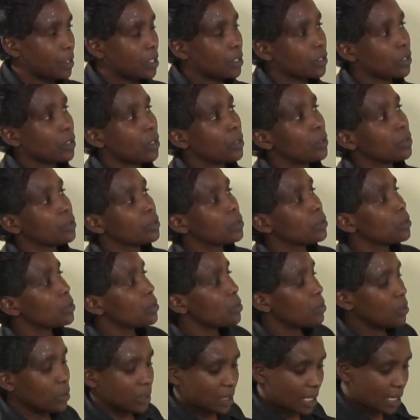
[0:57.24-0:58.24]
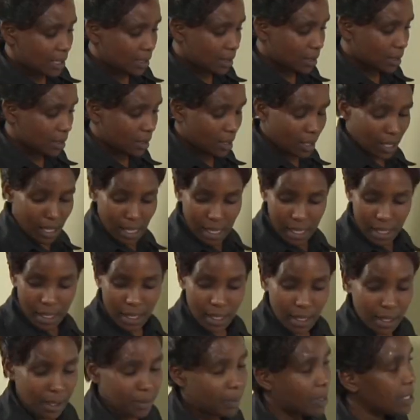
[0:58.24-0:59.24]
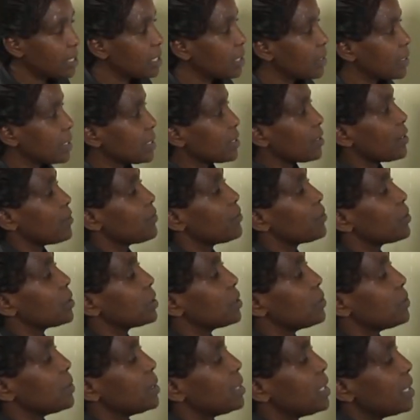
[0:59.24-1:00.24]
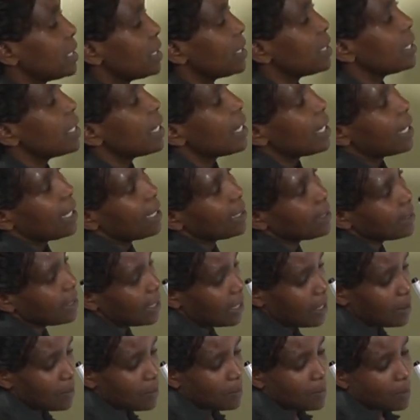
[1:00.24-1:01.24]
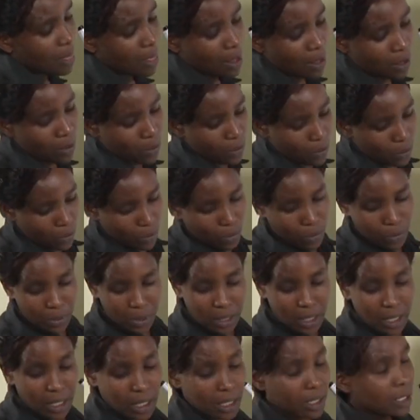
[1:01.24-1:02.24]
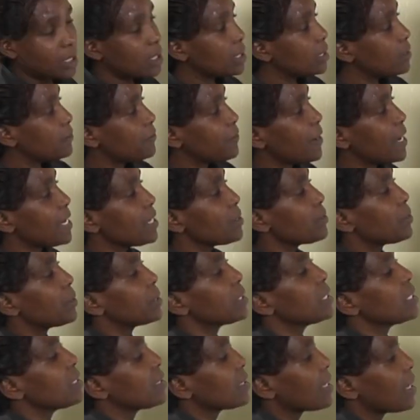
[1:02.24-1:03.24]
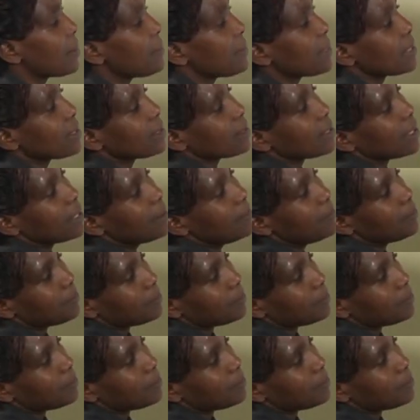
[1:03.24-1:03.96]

So to just remind ourselves what we did, last time we defined what is chemistry,